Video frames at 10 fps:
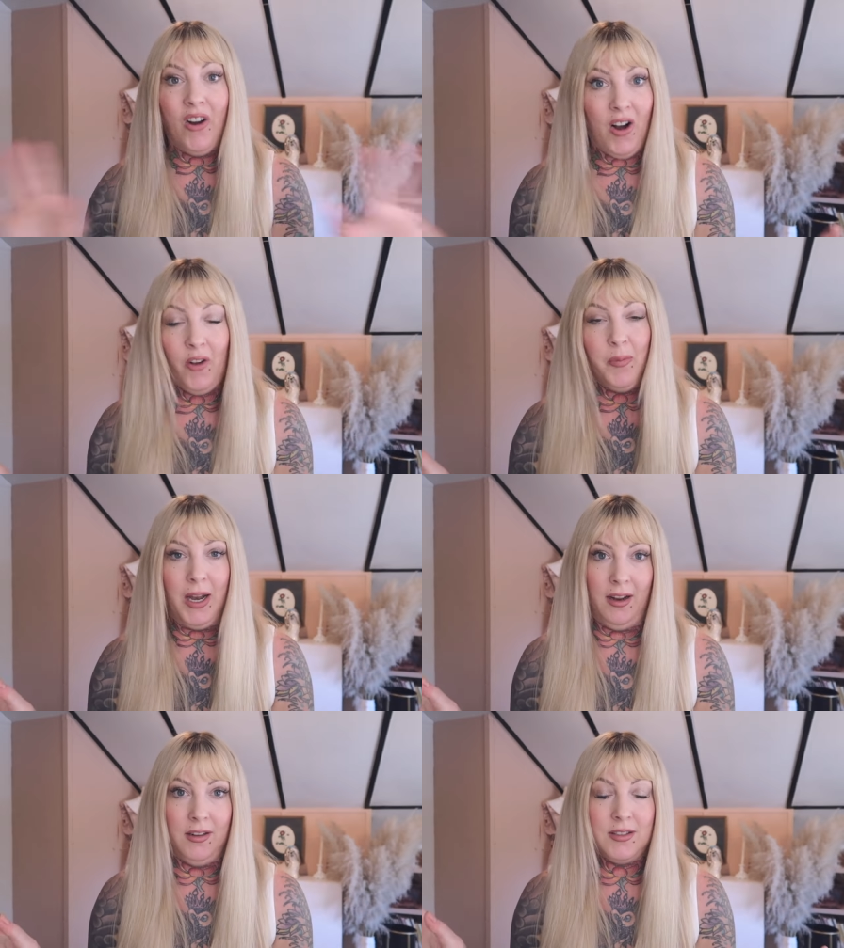off my
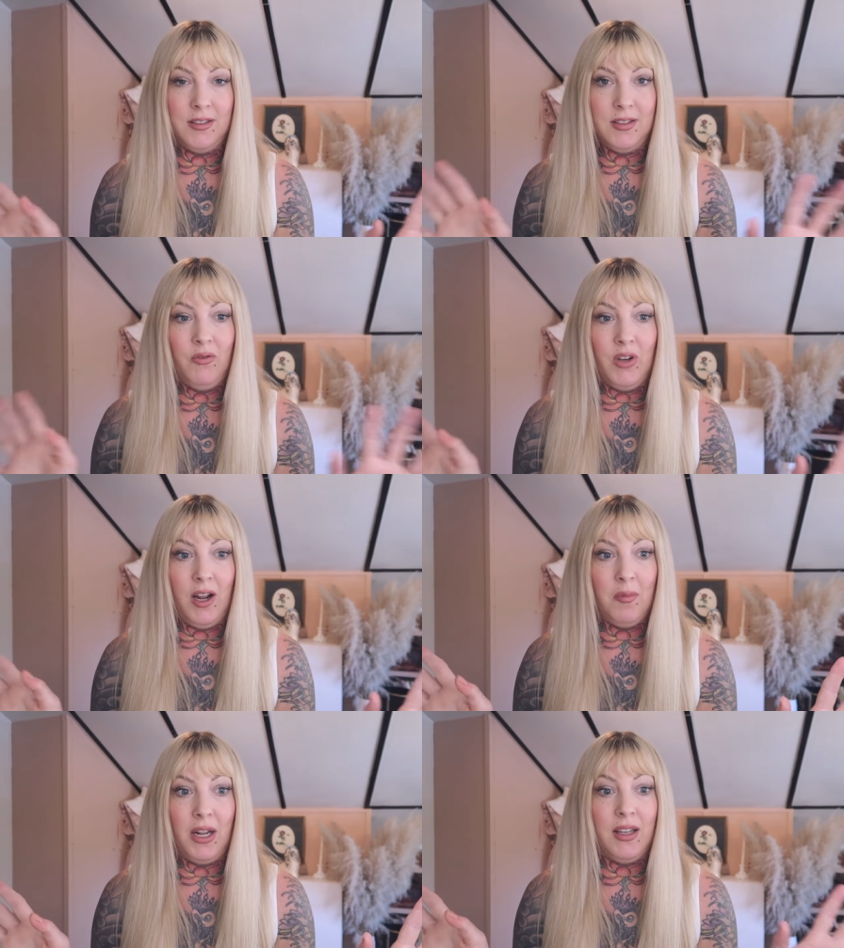hands because if
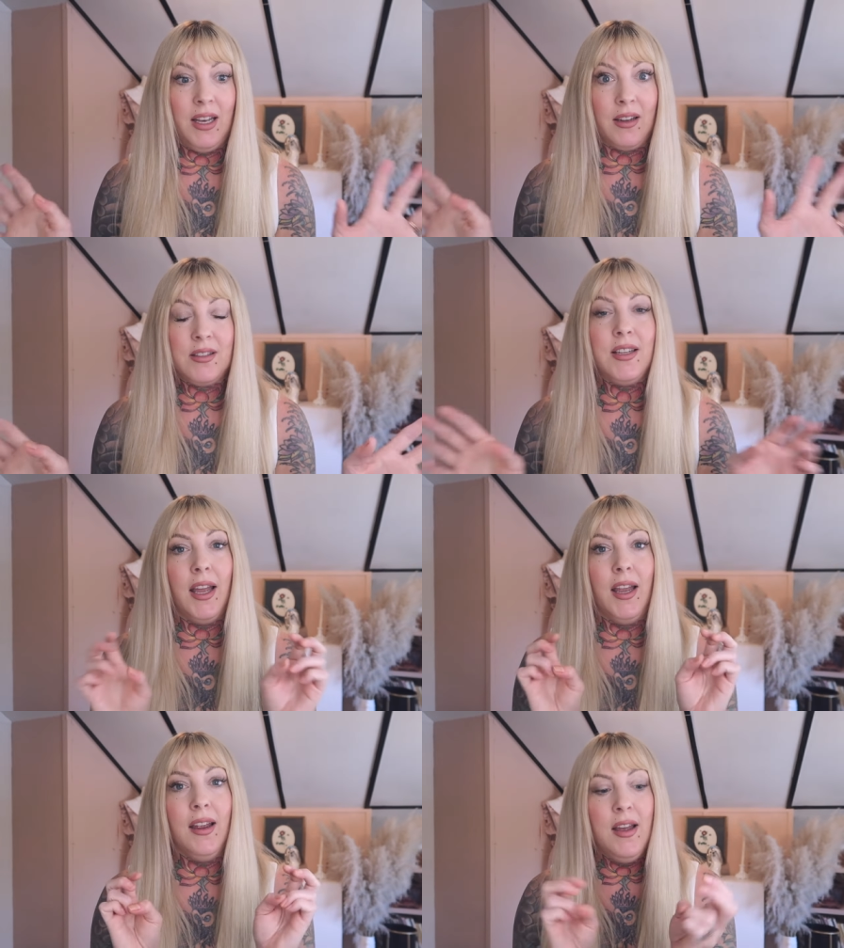not by the next
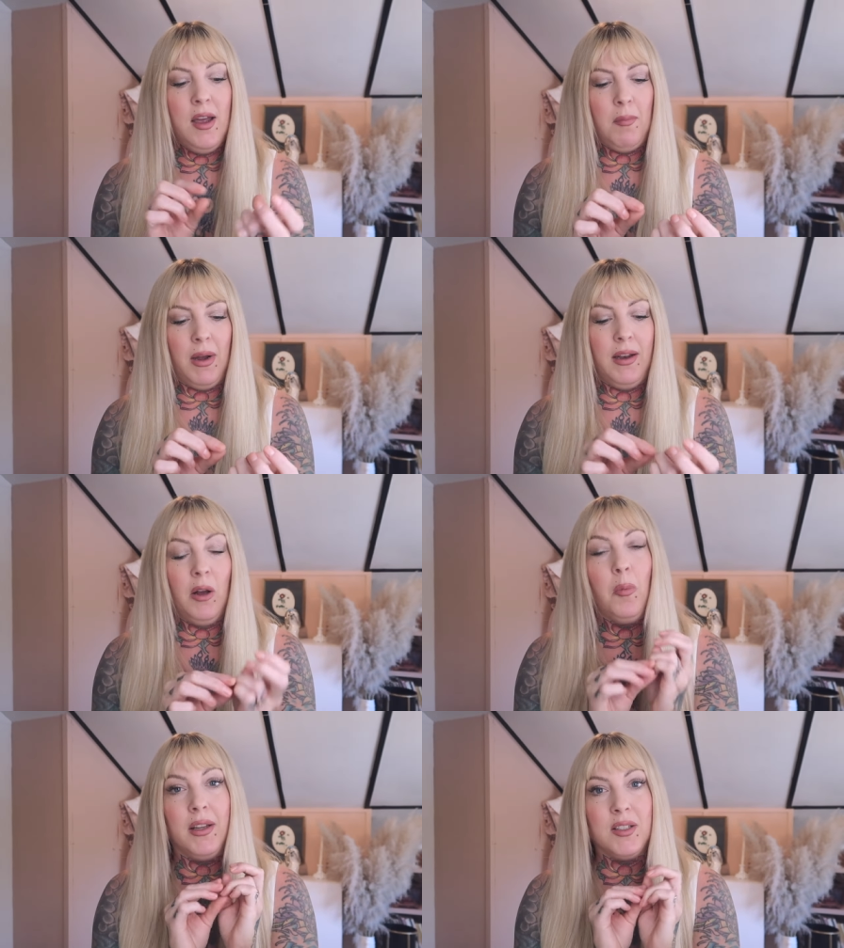day my
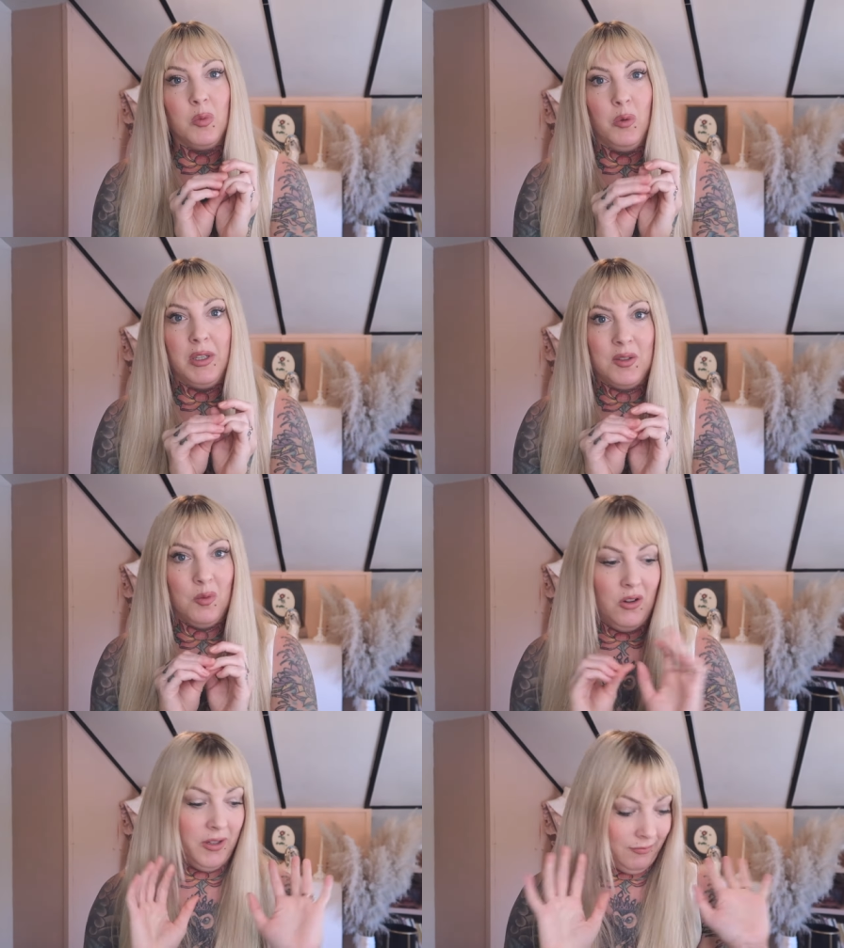nail beds will be
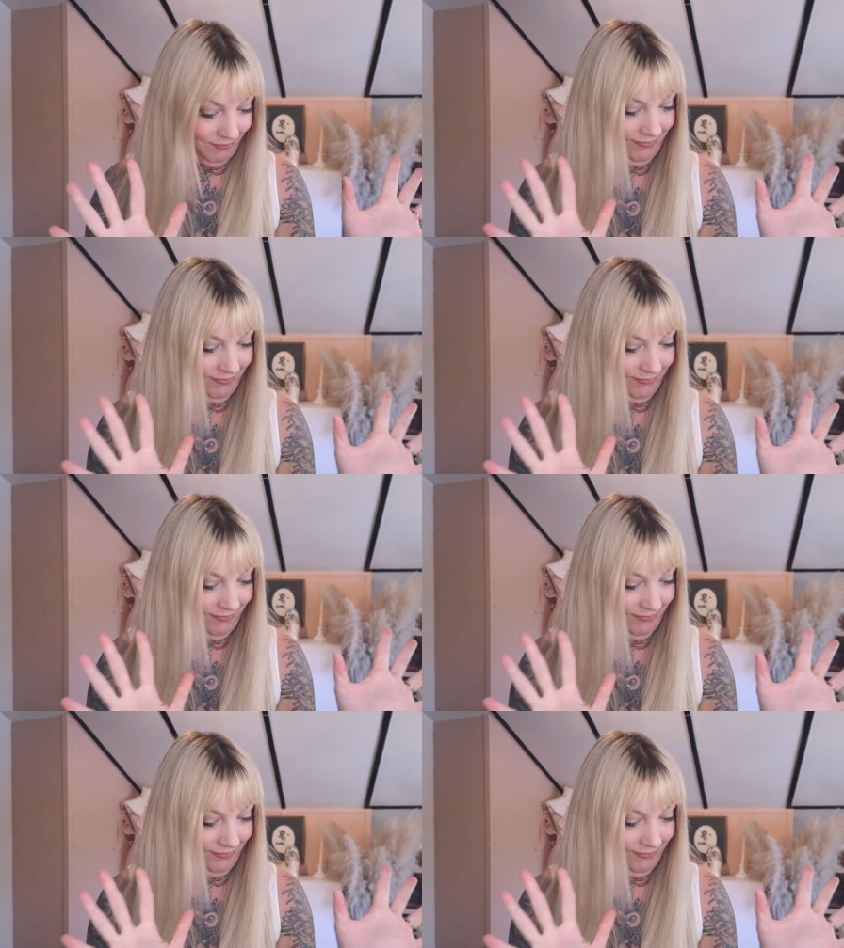swollen.